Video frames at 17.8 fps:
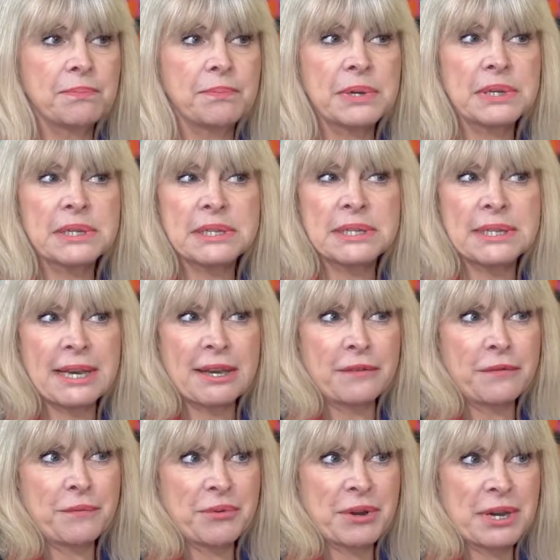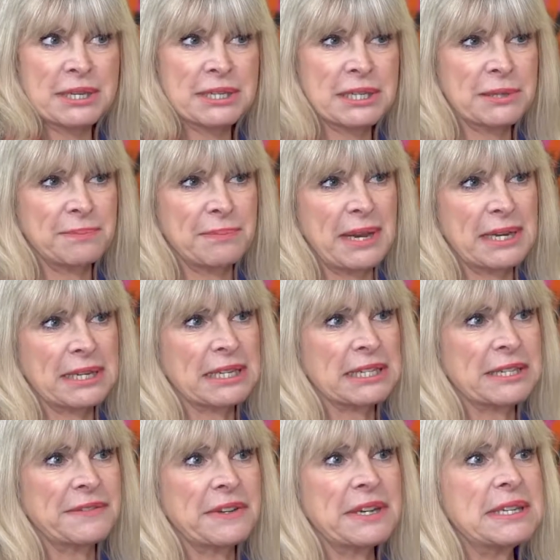But self-praise is better,
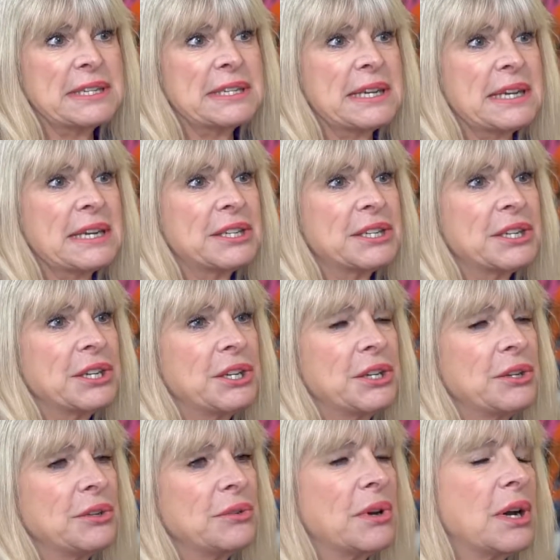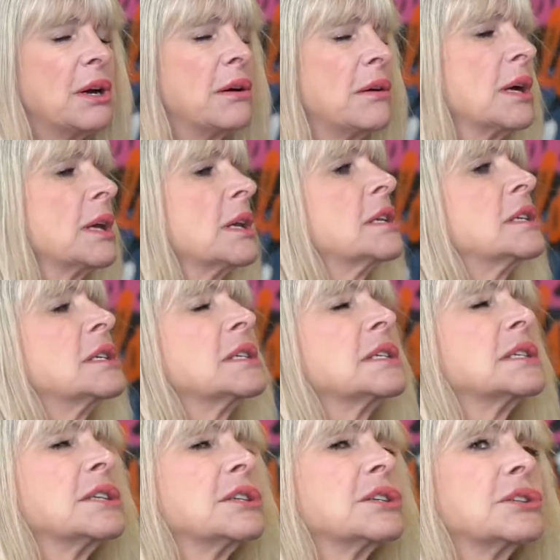because if I said to you, oh, I
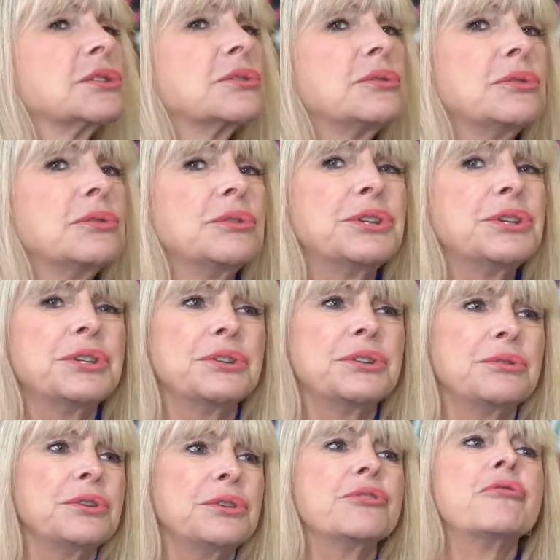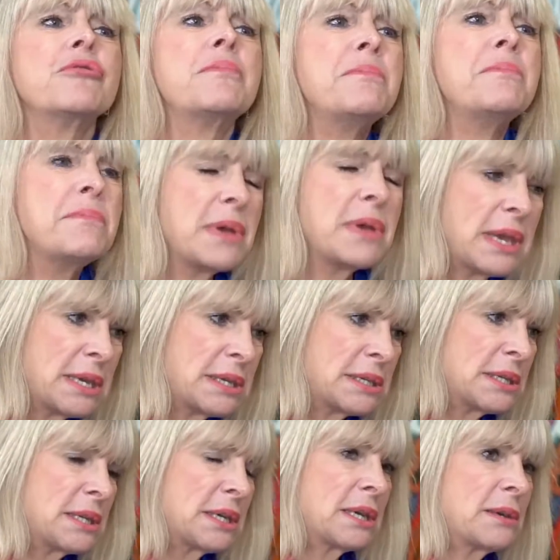just adore you, you're
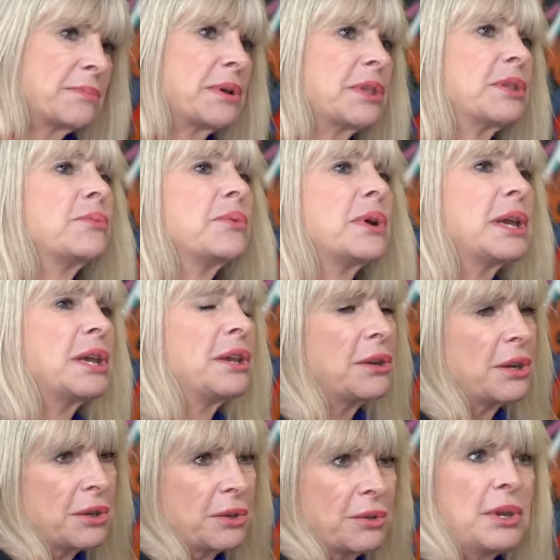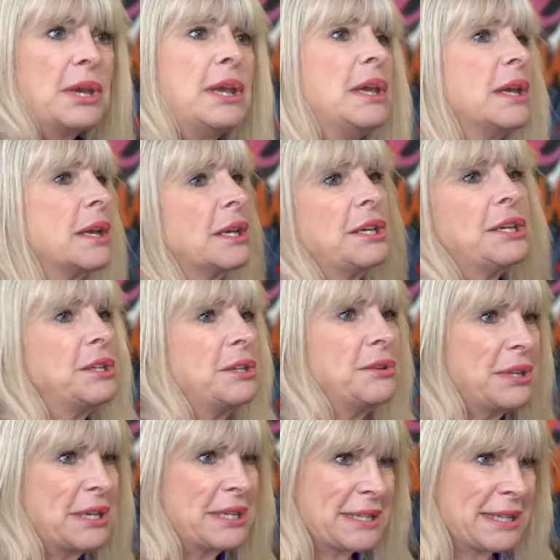amazing. By the way, you know, can you
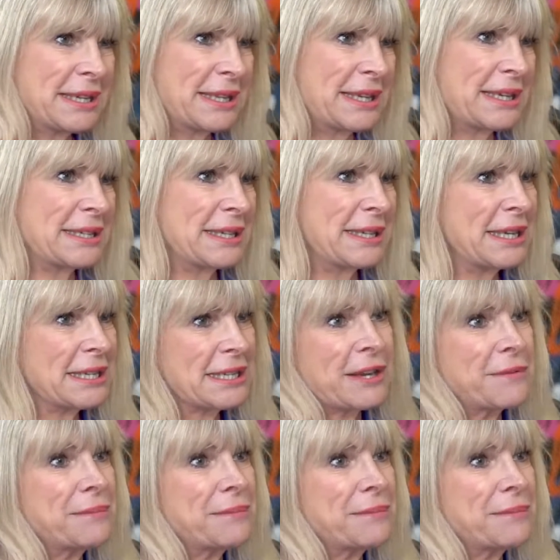do this and this and this?